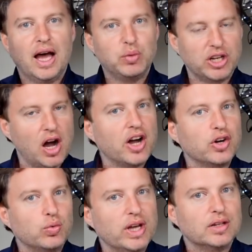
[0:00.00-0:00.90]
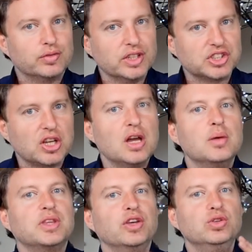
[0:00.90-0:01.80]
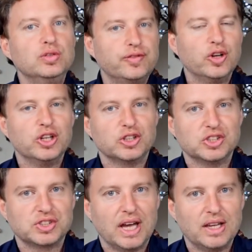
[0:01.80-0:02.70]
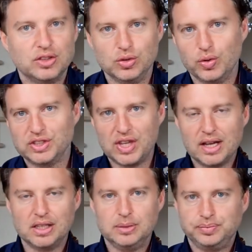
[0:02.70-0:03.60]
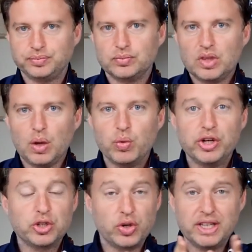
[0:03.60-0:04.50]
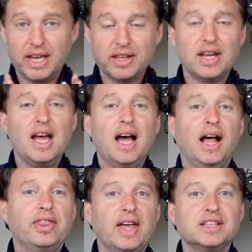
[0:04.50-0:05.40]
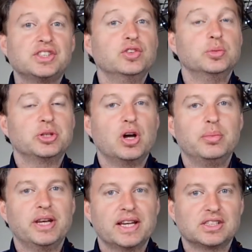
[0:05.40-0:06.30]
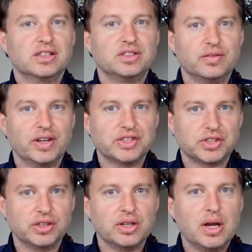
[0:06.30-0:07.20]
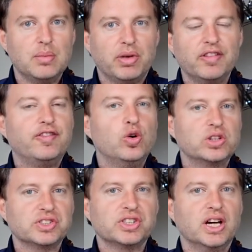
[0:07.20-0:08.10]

with a higher rate of risk that you fully understand. You know exactly where you're going to get, and that's how you become an excellent investor, by focusing